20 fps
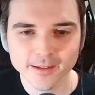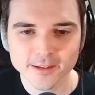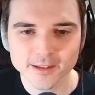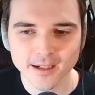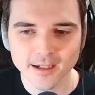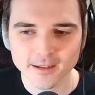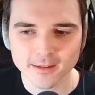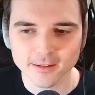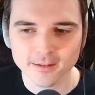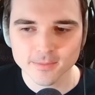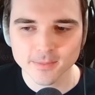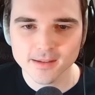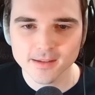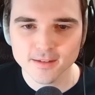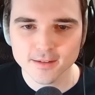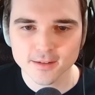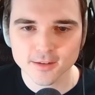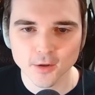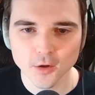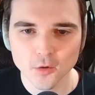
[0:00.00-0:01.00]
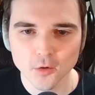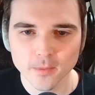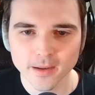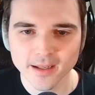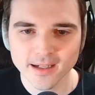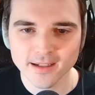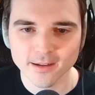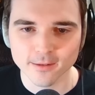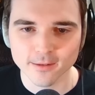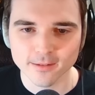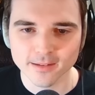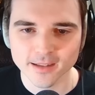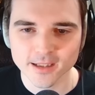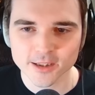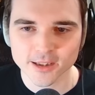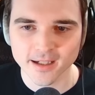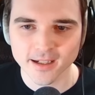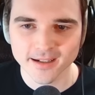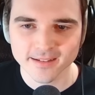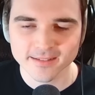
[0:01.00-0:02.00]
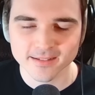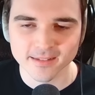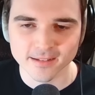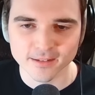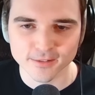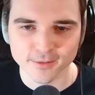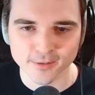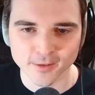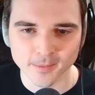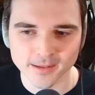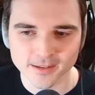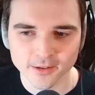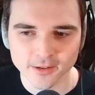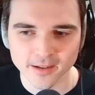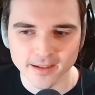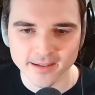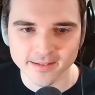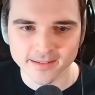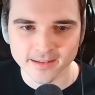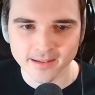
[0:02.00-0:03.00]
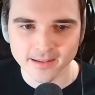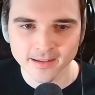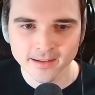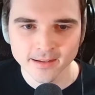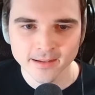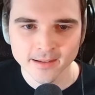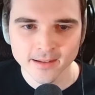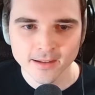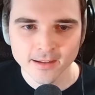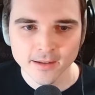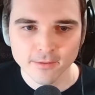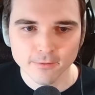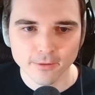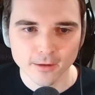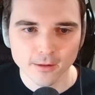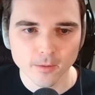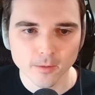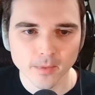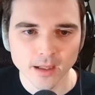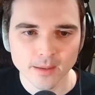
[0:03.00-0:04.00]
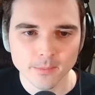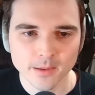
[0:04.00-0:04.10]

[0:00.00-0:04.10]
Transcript: shock. There's been so many early shocks in this room. It's crazy. I think there might